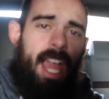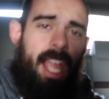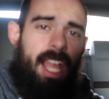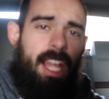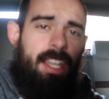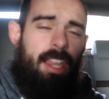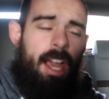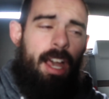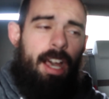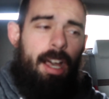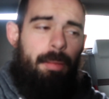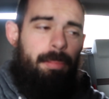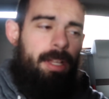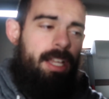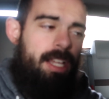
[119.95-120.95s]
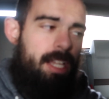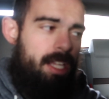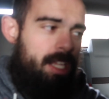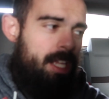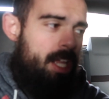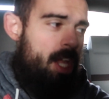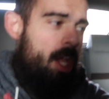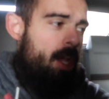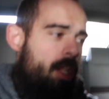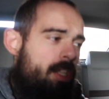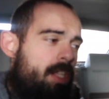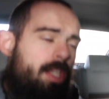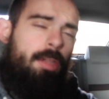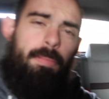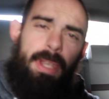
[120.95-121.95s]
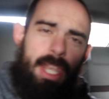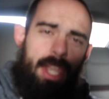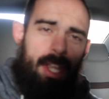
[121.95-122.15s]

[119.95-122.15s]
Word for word: And um, a little bit